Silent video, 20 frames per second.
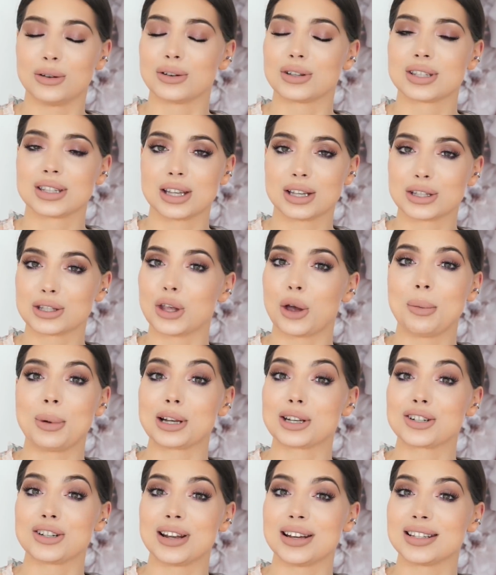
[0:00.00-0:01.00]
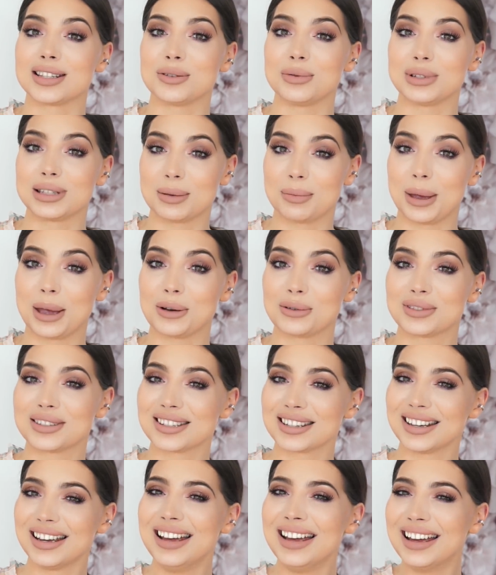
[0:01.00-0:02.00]
looks so much nicer with a belt.
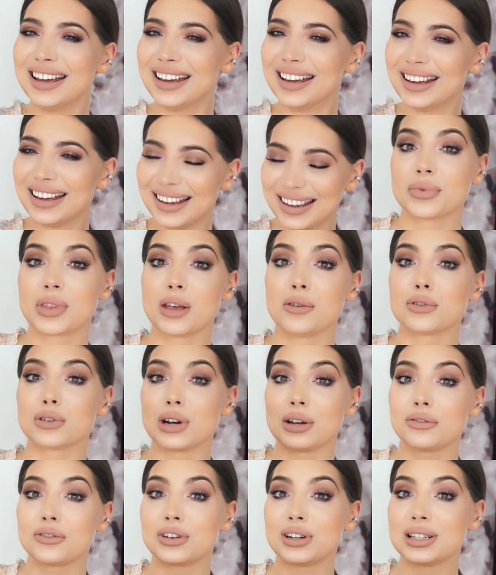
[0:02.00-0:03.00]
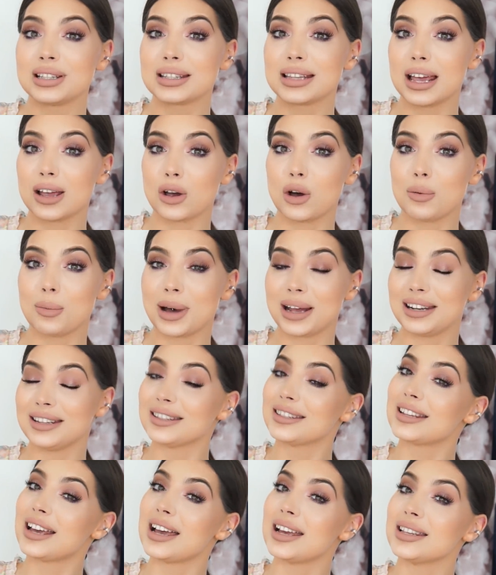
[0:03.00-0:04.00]
For reference, I got mine
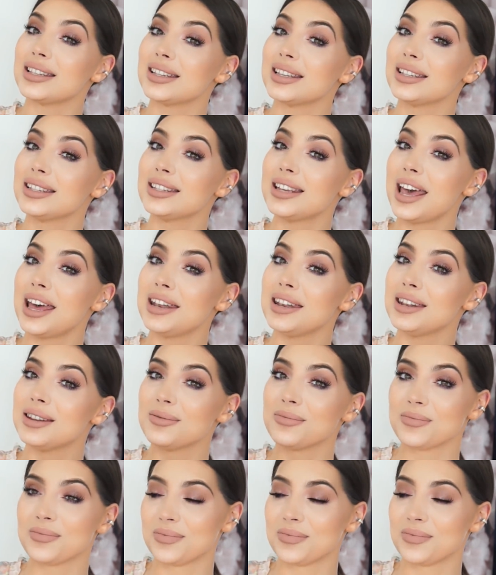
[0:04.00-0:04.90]
in size 10.